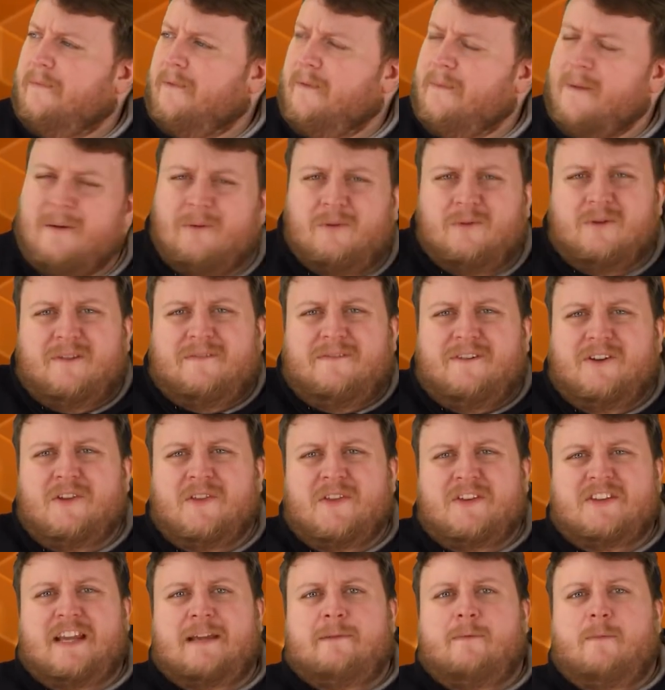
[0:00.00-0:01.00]
I'm Not really feeling
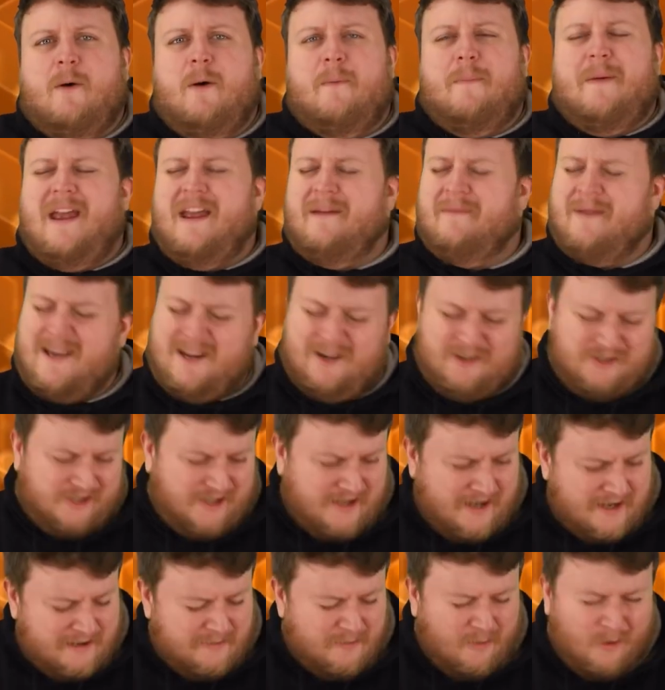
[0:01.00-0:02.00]
the same about Pam
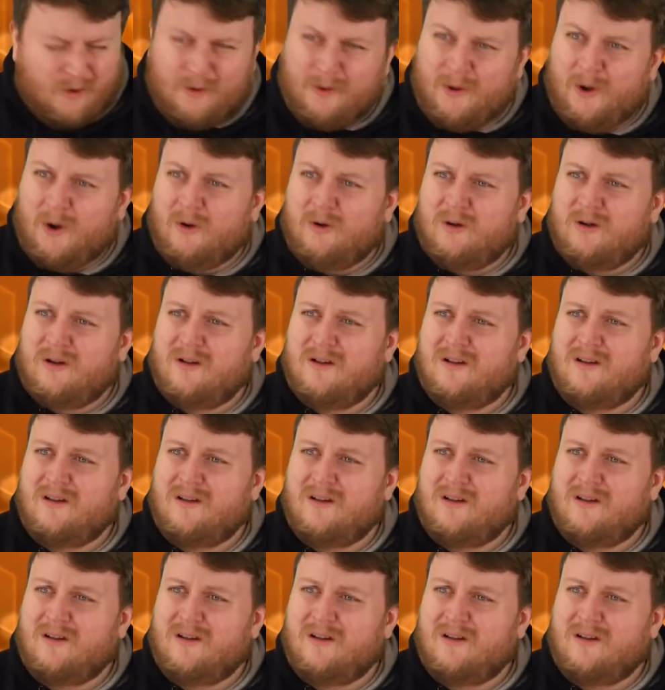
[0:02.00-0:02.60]
Anderson anymore though.